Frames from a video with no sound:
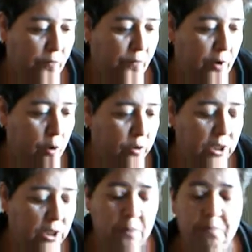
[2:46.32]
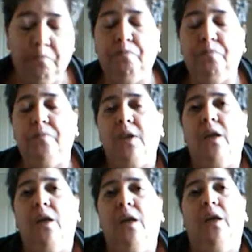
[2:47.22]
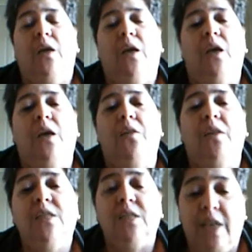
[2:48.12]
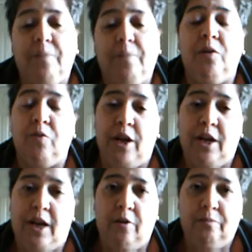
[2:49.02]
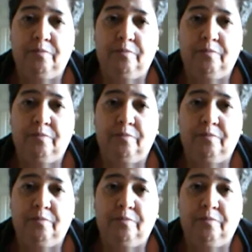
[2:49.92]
Folks, this is happening right now.